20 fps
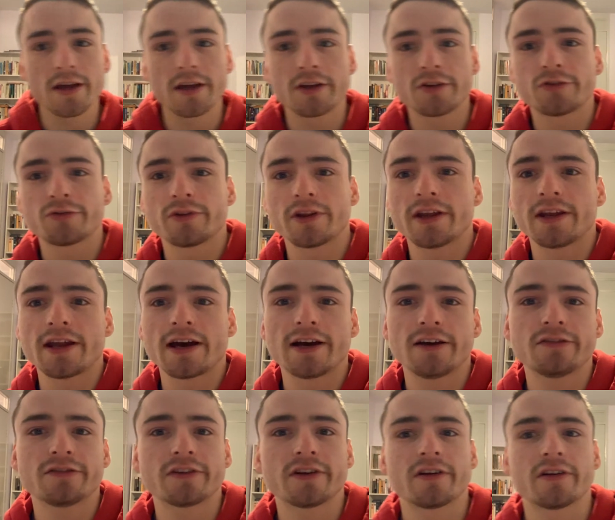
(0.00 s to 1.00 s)
So then
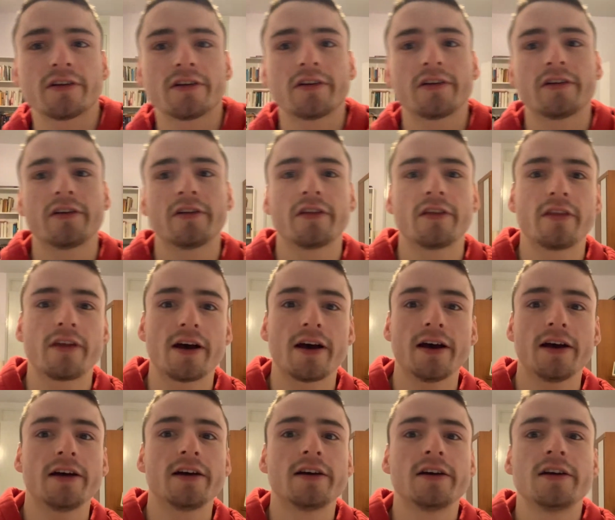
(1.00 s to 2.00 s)
after
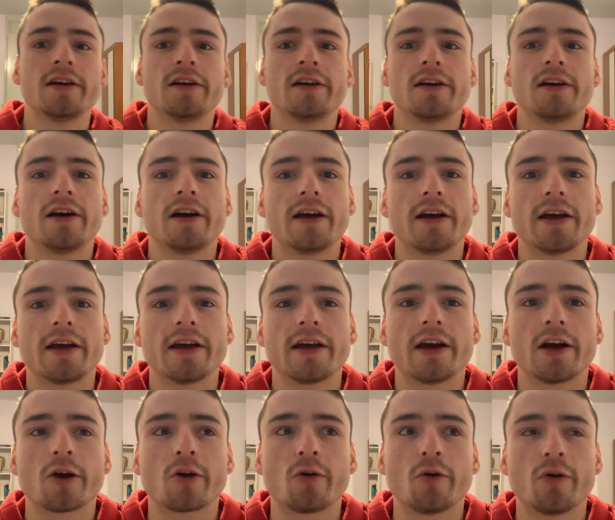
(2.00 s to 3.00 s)
that,
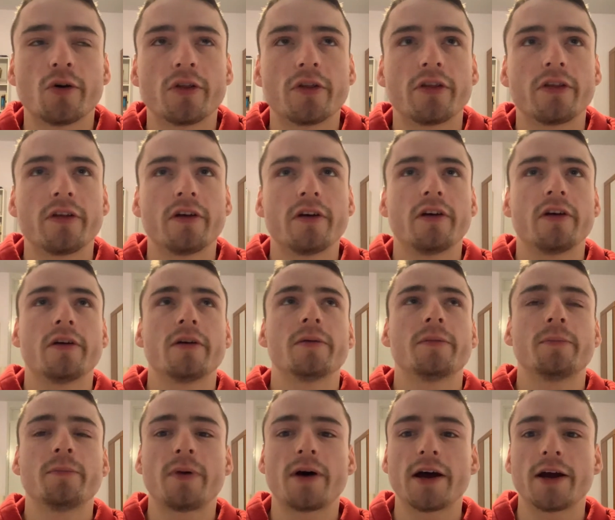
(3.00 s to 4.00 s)
I got the
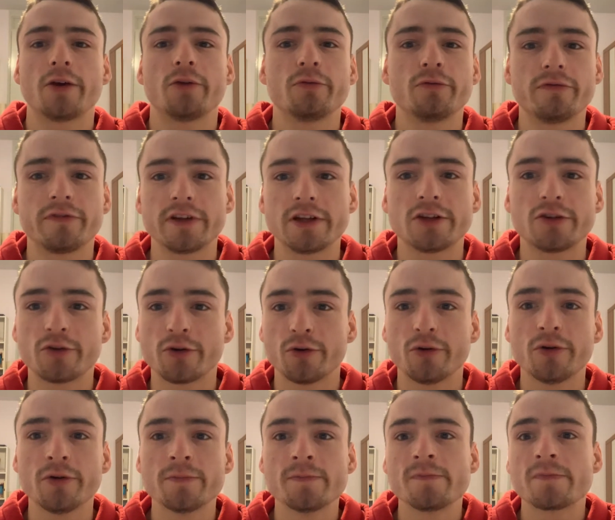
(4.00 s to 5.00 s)
Pyro
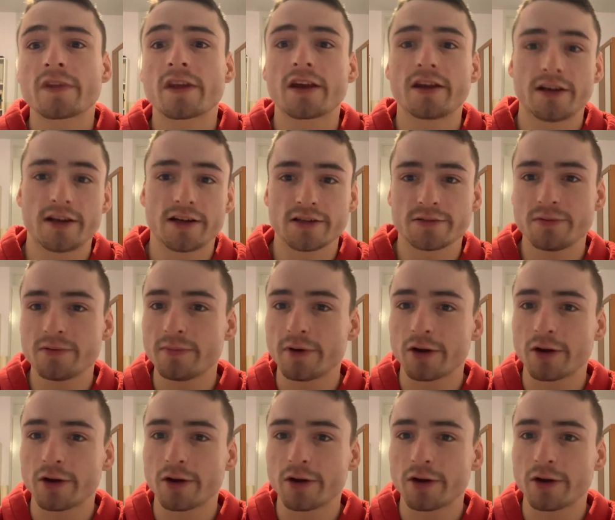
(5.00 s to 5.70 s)
V2, and that's been